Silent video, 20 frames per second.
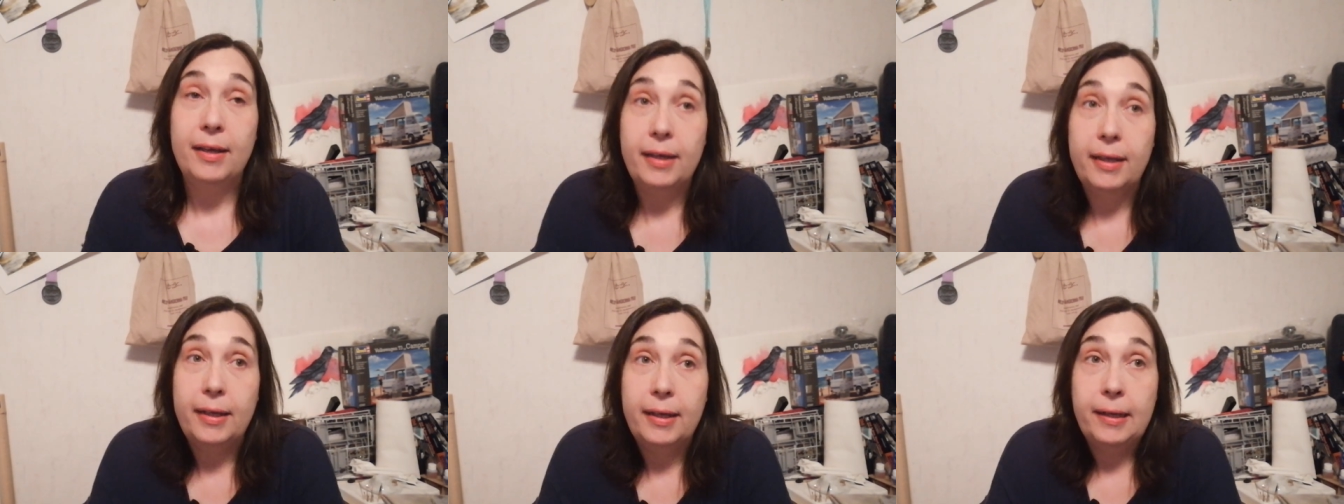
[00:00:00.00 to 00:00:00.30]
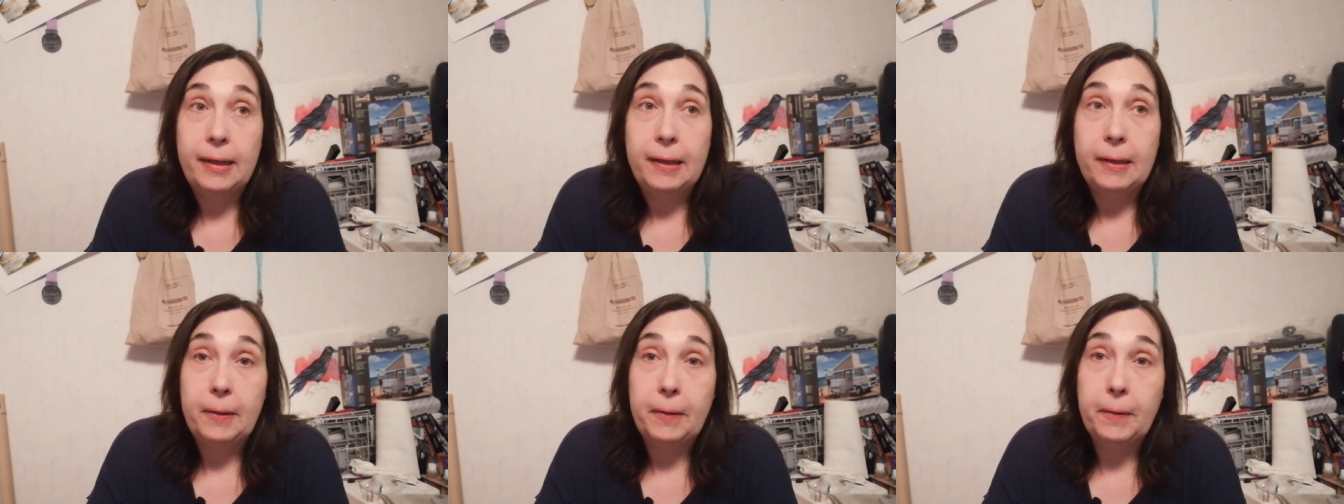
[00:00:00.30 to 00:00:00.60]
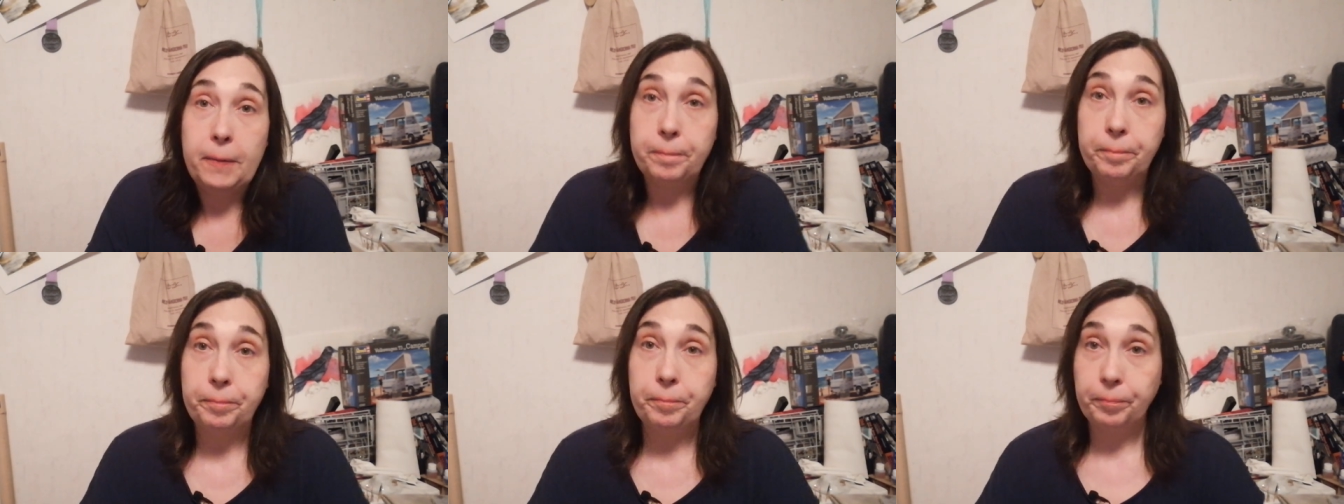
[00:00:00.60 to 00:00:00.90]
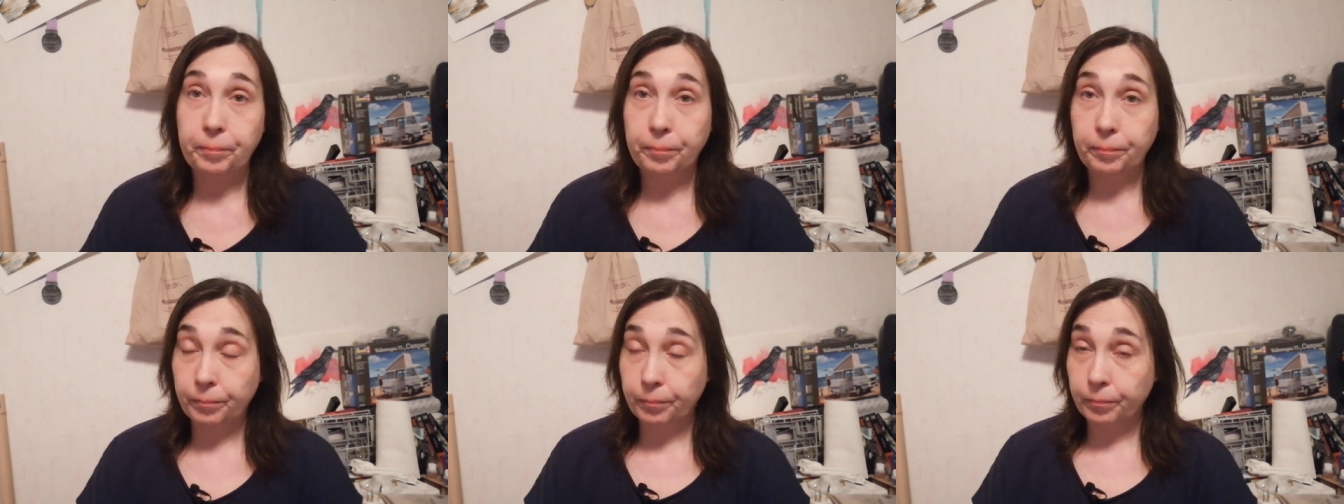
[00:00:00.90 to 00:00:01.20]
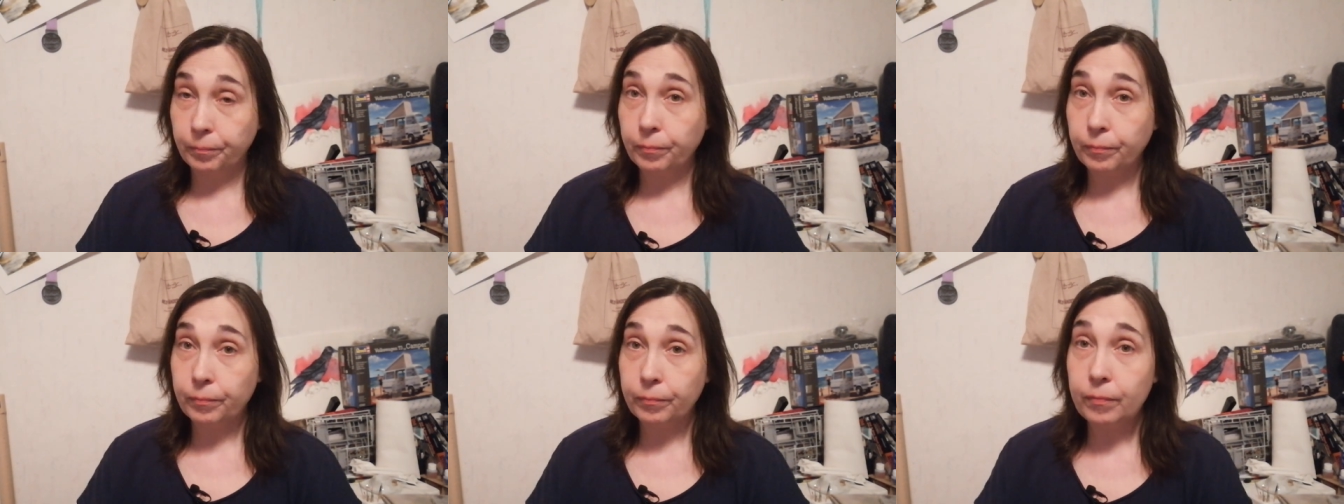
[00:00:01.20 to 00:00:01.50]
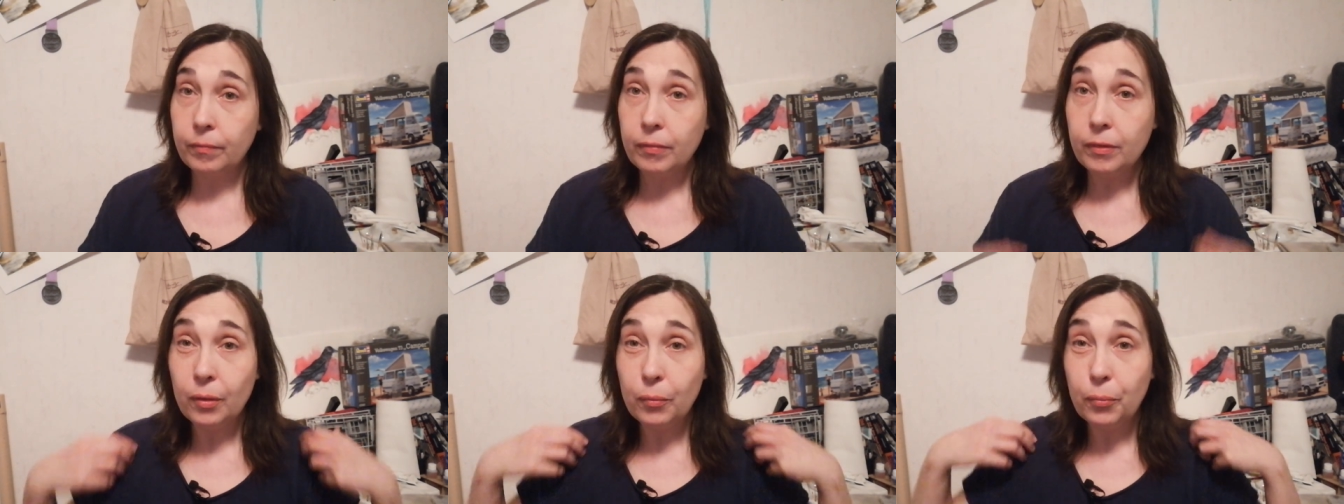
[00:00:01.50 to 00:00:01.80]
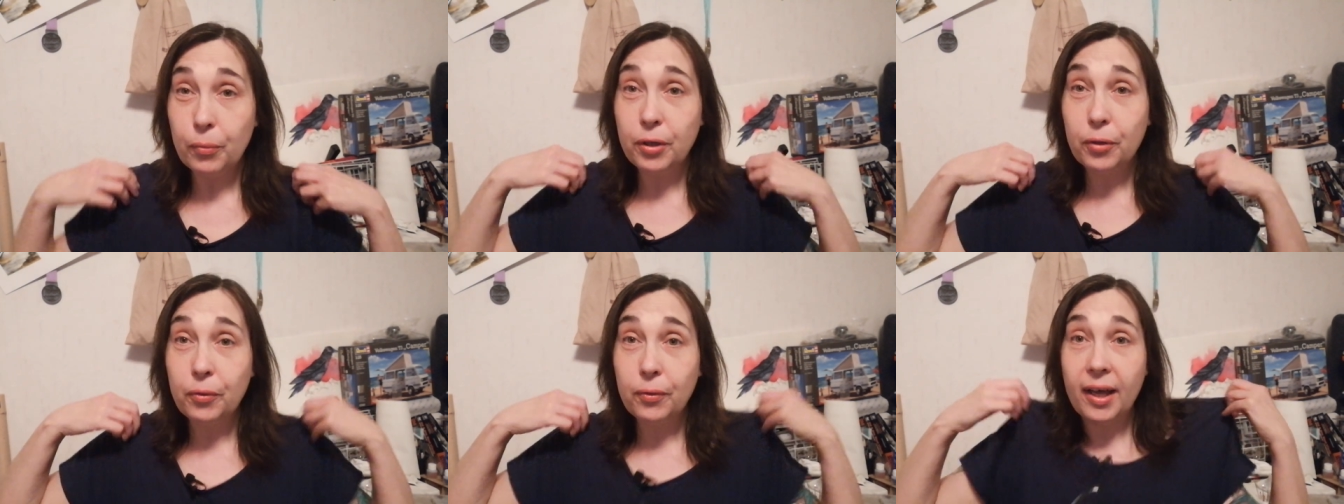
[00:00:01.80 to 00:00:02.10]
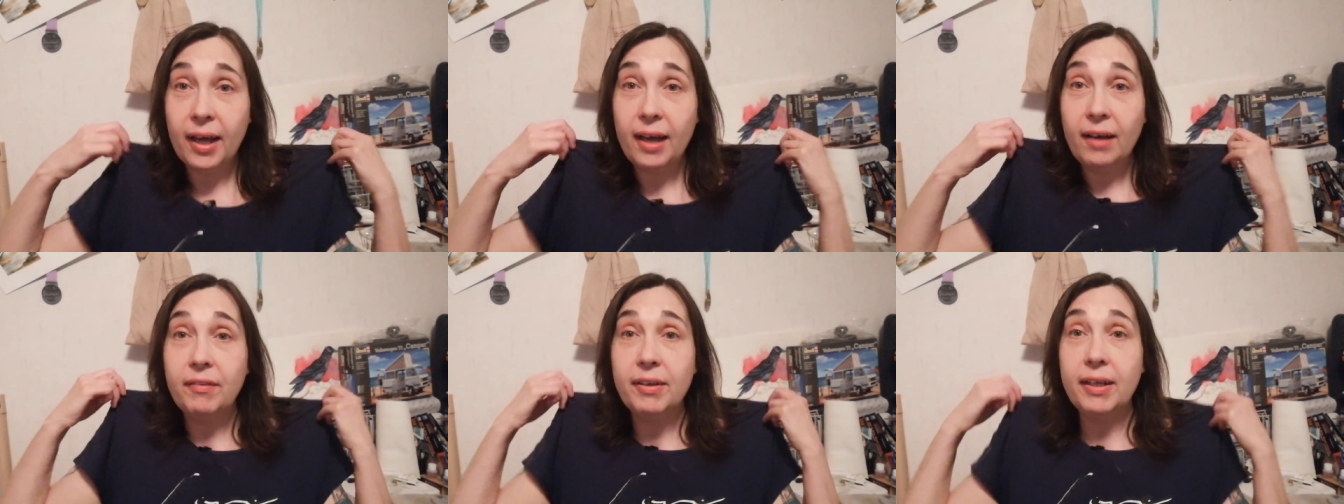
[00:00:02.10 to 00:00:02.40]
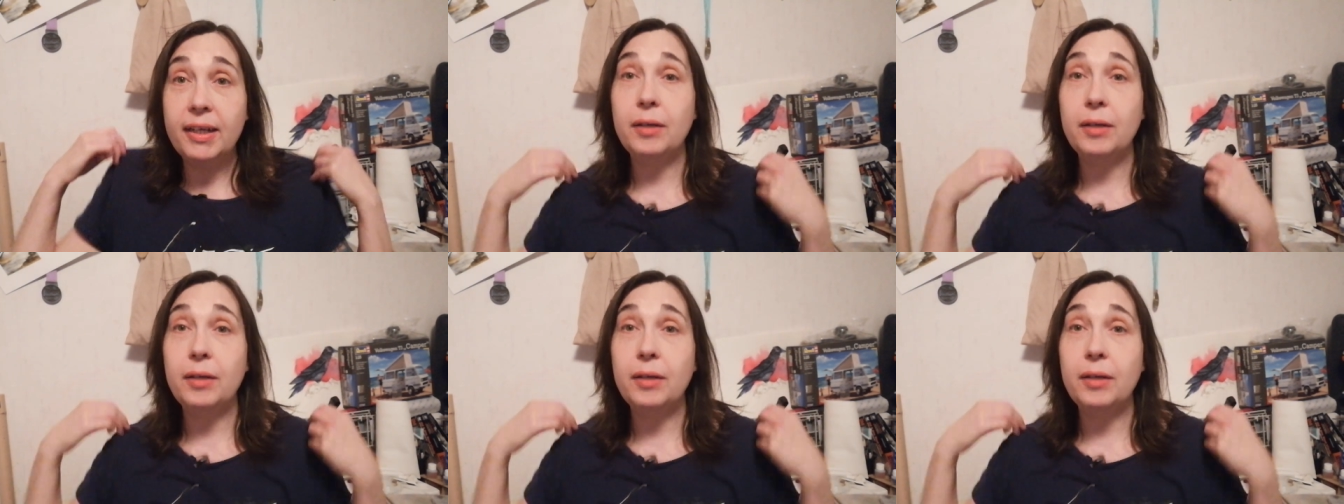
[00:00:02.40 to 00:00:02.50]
in, we don't have it